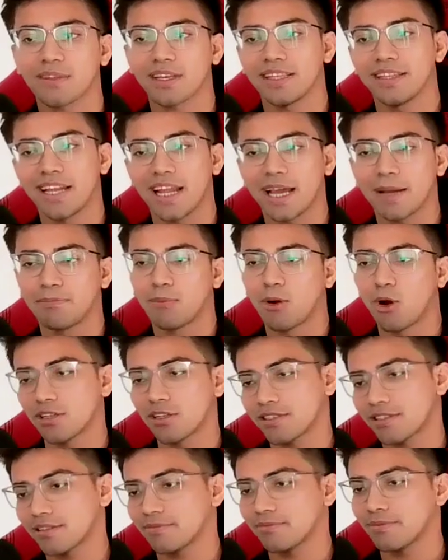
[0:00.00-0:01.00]
And then I
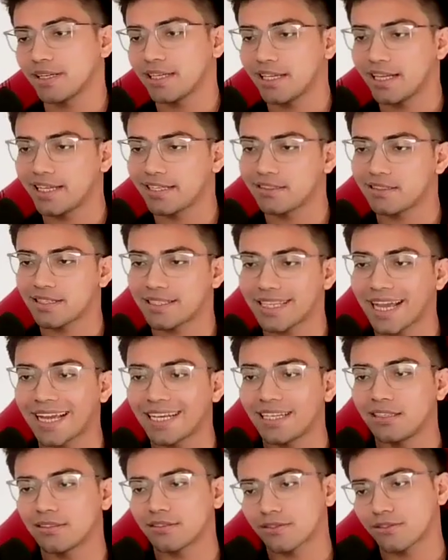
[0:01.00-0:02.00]
paused and let
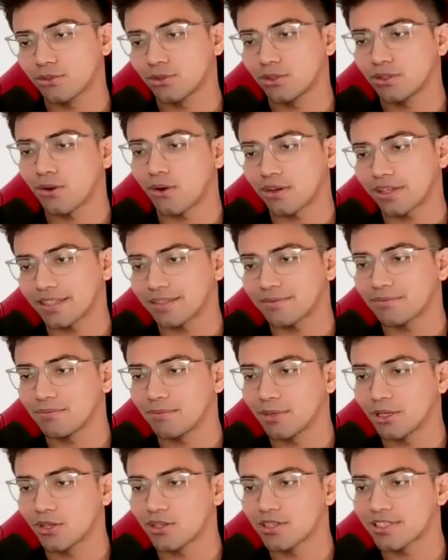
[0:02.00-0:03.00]
silence do the talking,
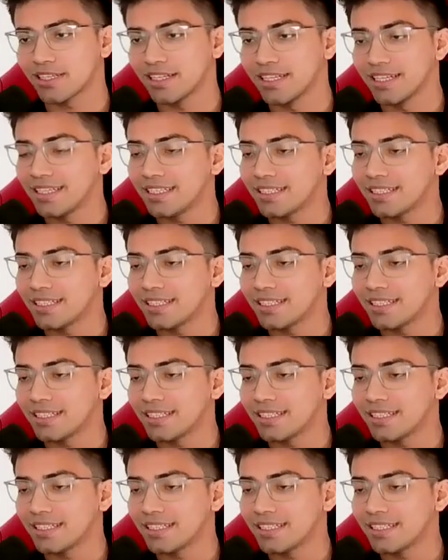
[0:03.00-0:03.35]
because